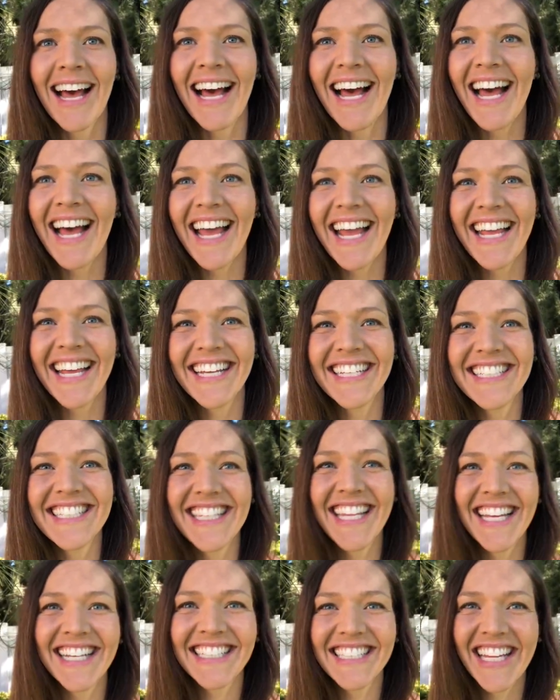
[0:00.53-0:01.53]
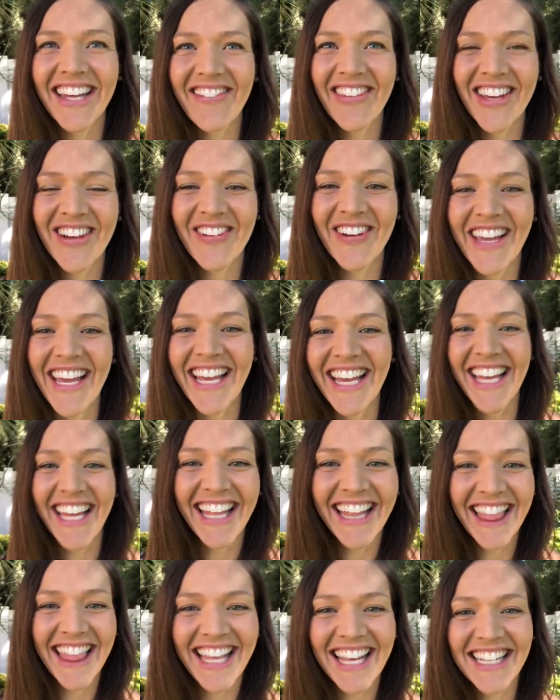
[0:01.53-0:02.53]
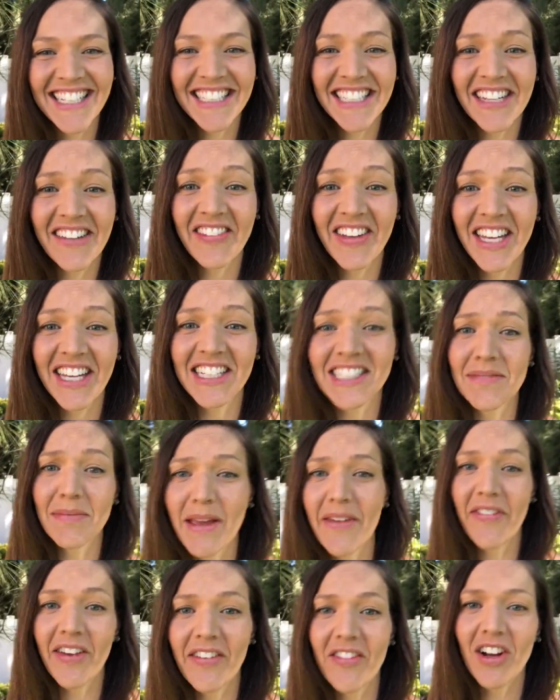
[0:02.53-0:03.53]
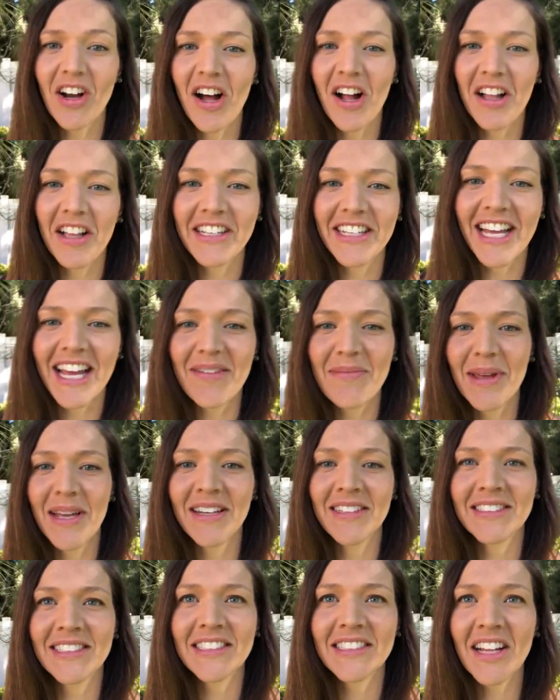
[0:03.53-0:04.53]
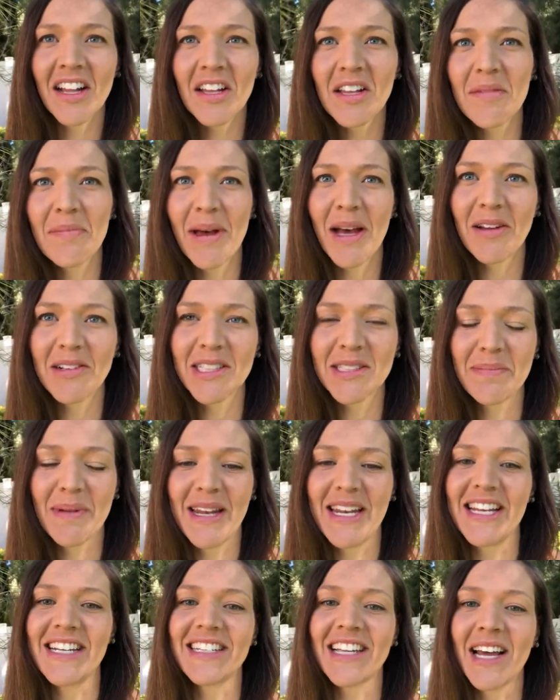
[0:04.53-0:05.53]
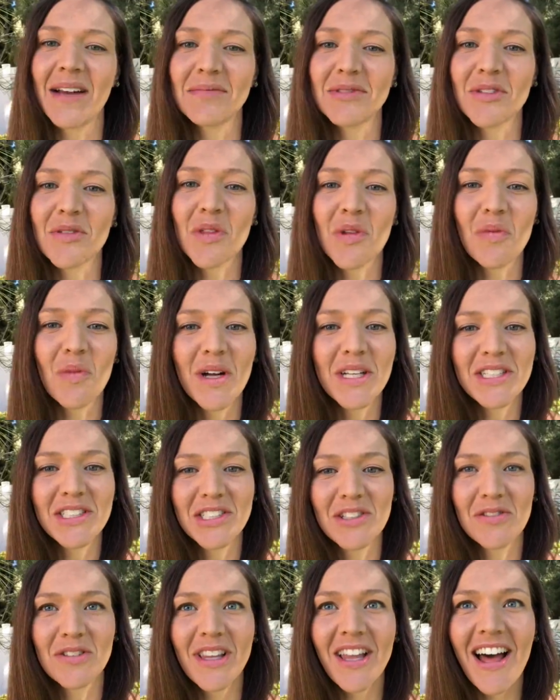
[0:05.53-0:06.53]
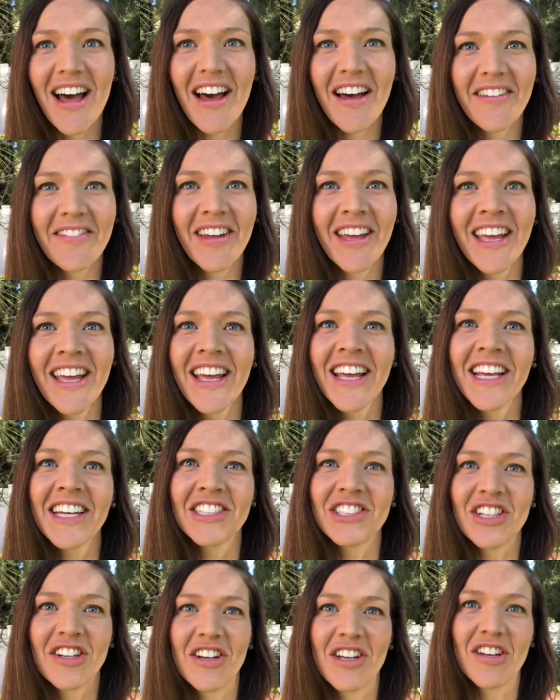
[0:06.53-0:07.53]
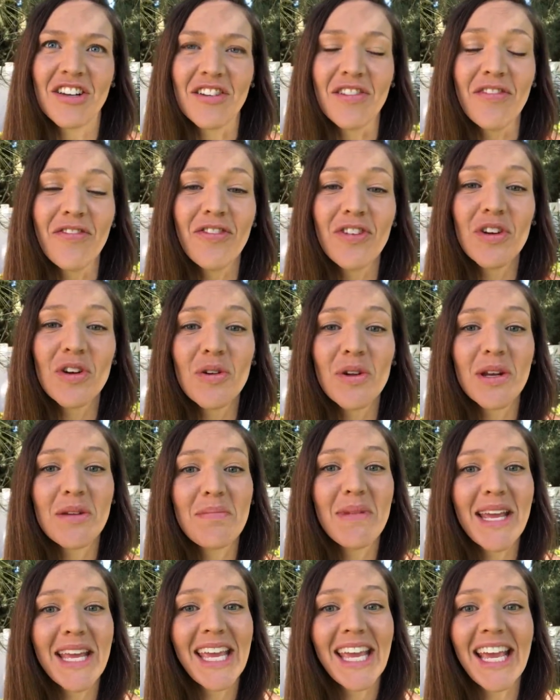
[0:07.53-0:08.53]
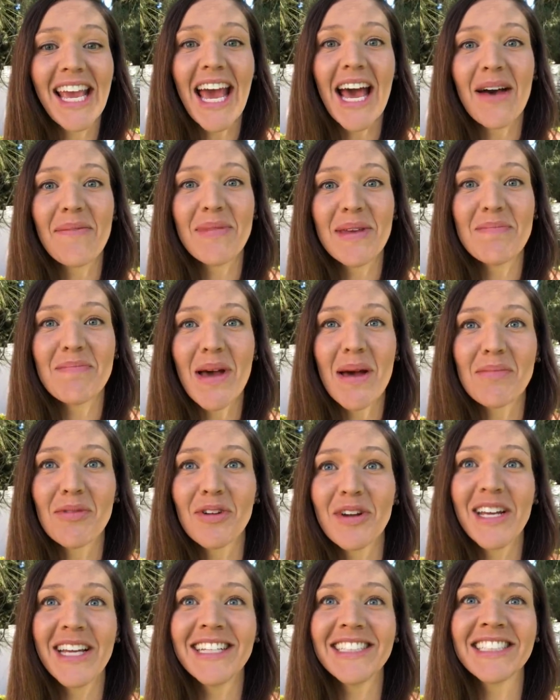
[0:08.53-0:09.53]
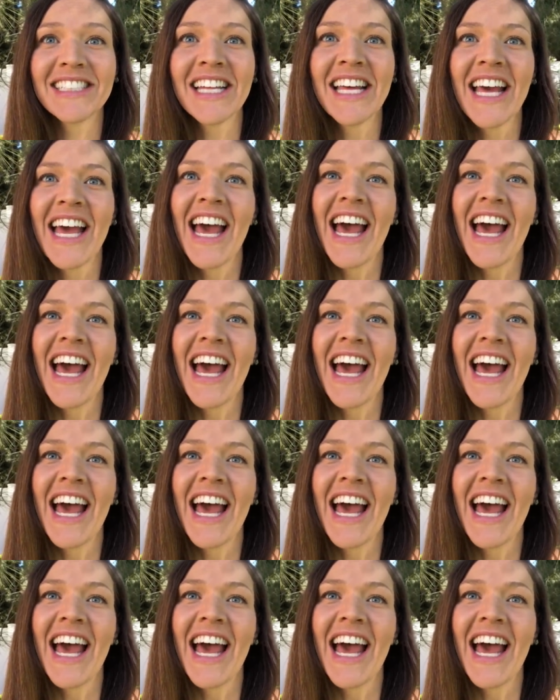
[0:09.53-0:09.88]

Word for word: Hi, it's Thanksgiving week. Thanksgiving is my favorite holiday because it's all about spending times with the ones you love, sharing good food, and making happy memories,